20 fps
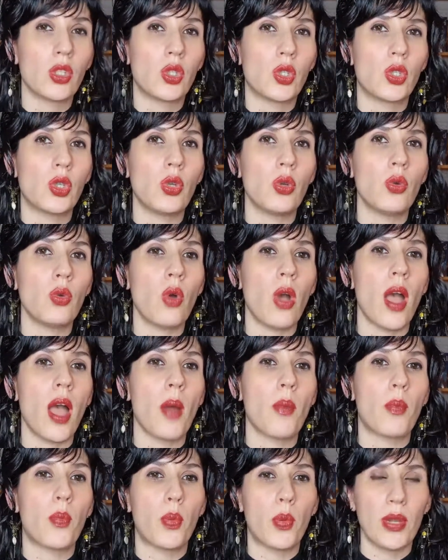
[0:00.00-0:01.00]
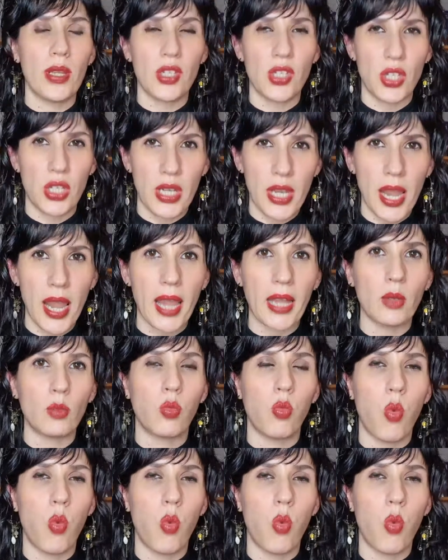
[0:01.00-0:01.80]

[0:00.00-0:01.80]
to appreciate